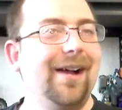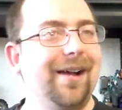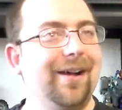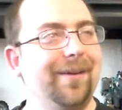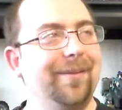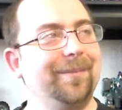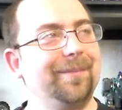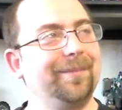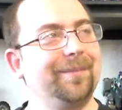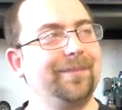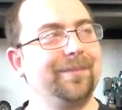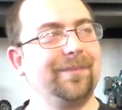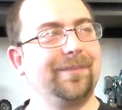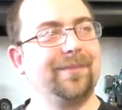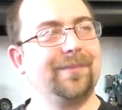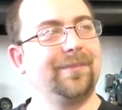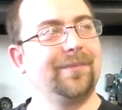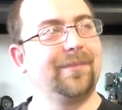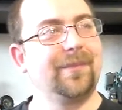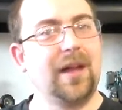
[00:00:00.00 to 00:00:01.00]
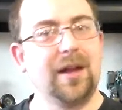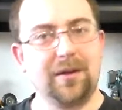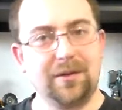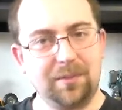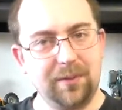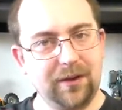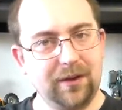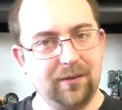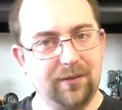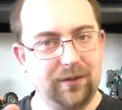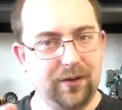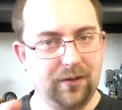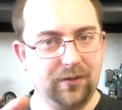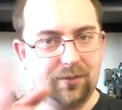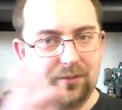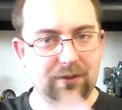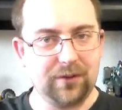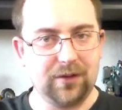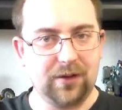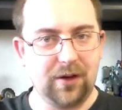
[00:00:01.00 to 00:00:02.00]
um, not to be
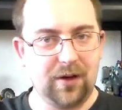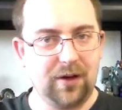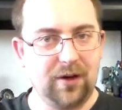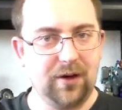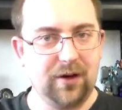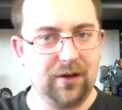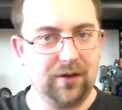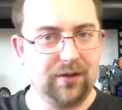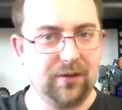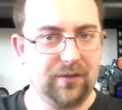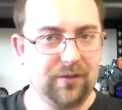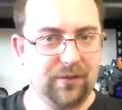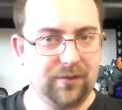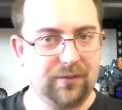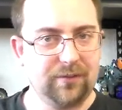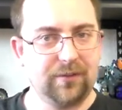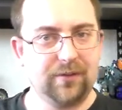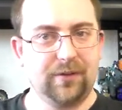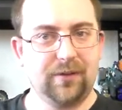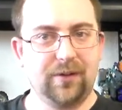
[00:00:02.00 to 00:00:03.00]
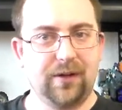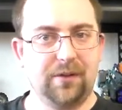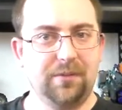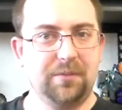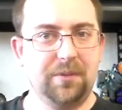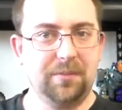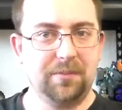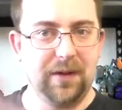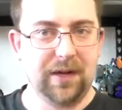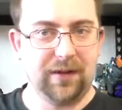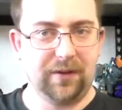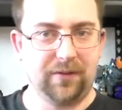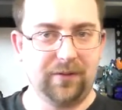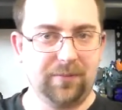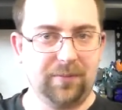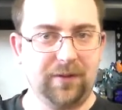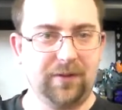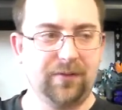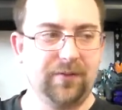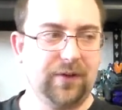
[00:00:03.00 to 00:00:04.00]
confused with Takara. That would be
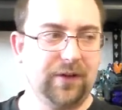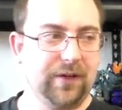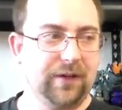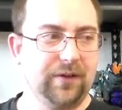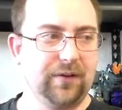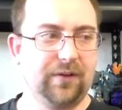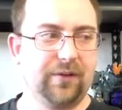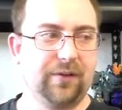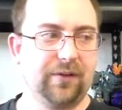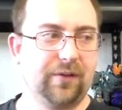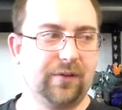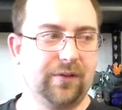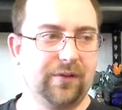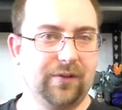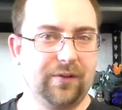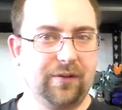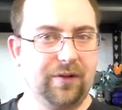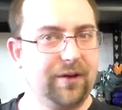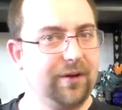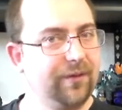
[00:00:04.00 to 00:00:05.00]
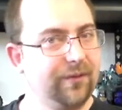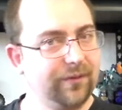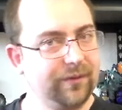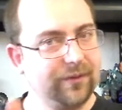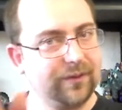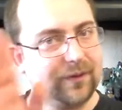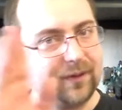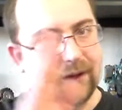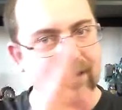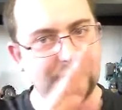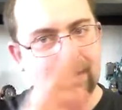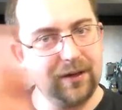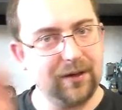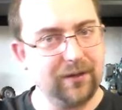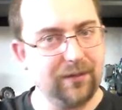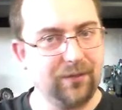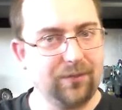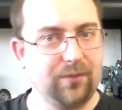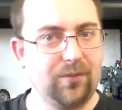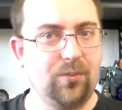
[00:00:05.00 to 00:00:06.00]
masterpiece figures. So I don't think
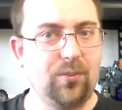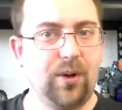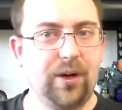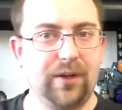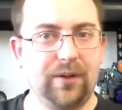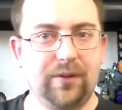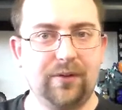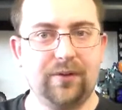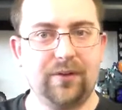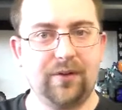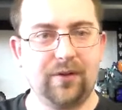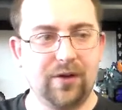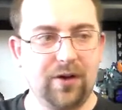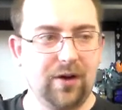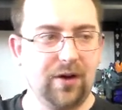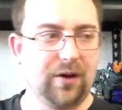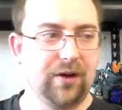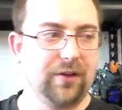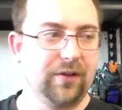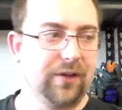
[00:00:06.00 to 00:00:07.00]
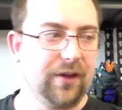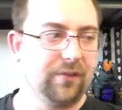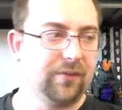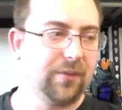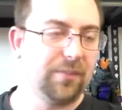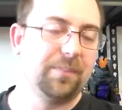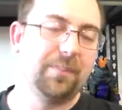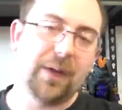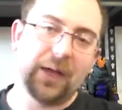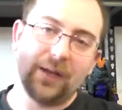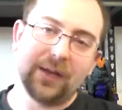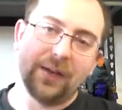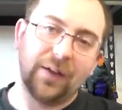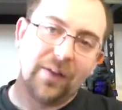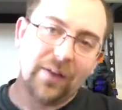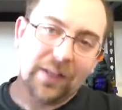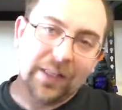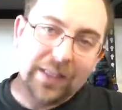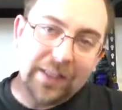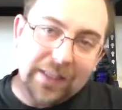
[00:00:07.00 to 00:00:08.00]
he's quite Takara level. But
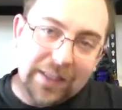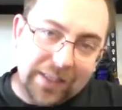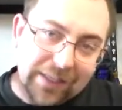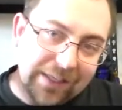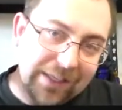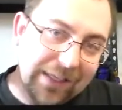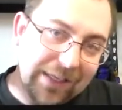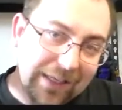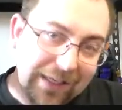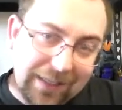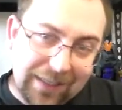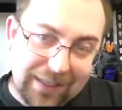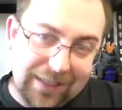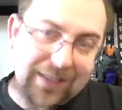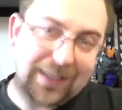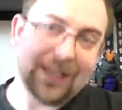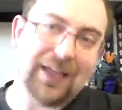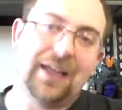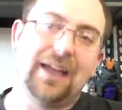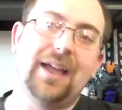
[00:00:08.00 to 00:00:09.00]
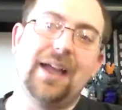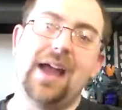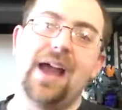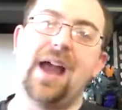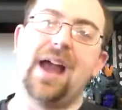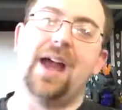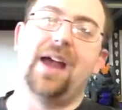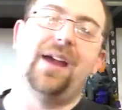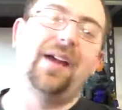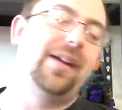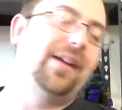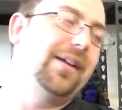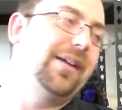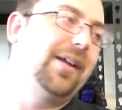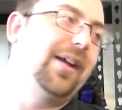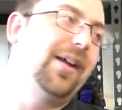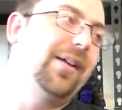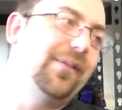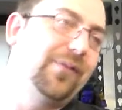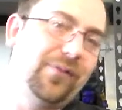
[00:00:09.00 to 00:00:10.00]
ah,
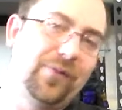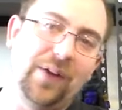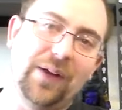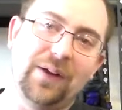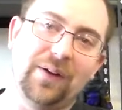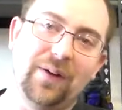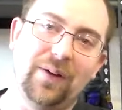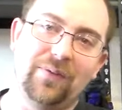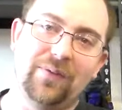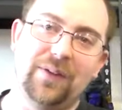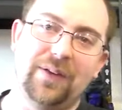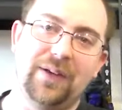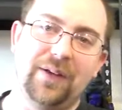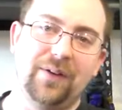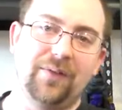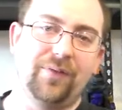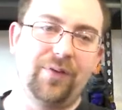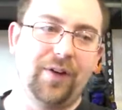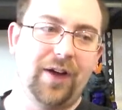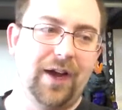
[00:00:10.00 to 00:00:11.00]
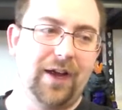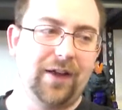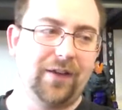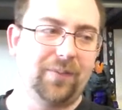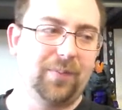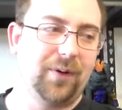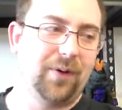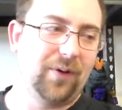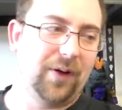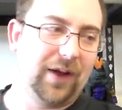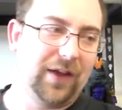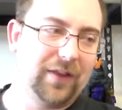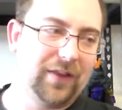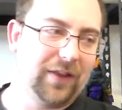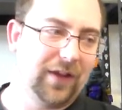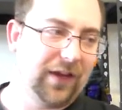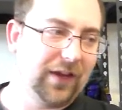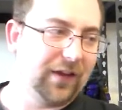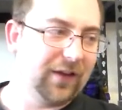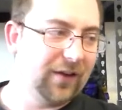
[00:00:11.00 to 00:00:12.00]
yeah, figure of the year for Hasbro. I
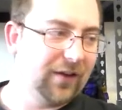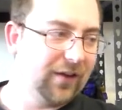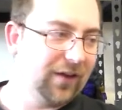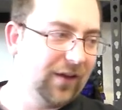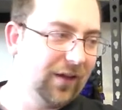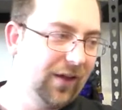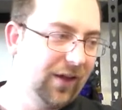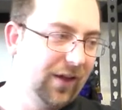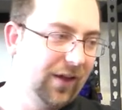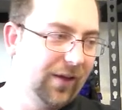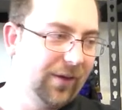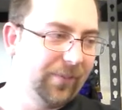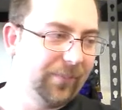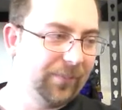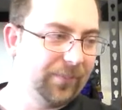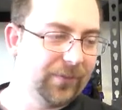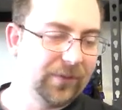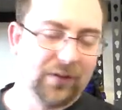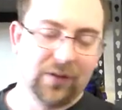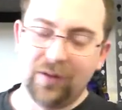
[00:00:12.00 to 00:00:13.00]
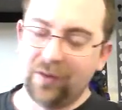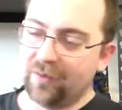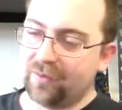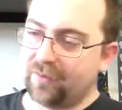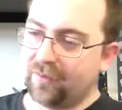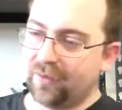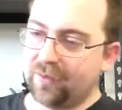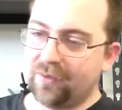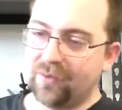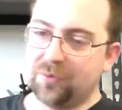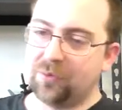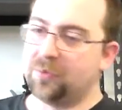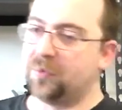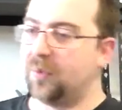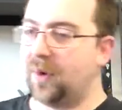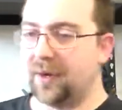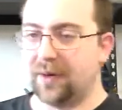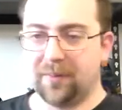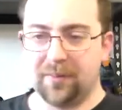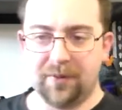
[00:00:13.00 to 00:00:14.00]
think um, looks
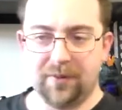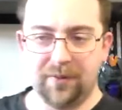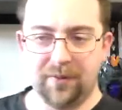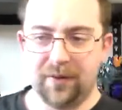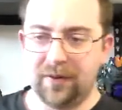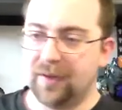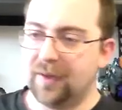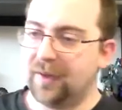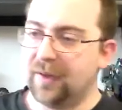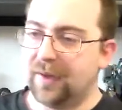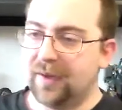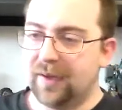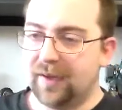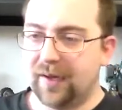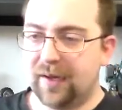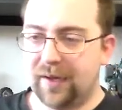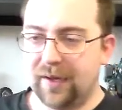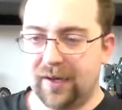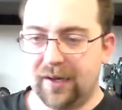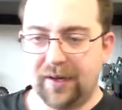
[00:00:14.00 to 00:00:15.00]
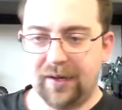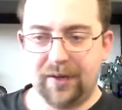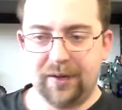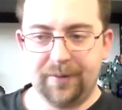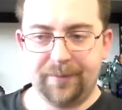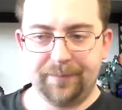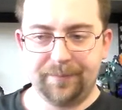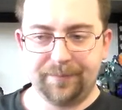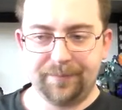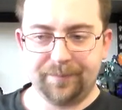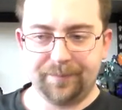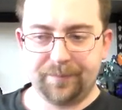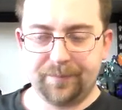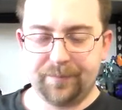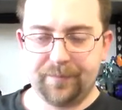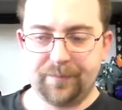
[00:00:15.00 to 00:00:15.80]
incredible. Um,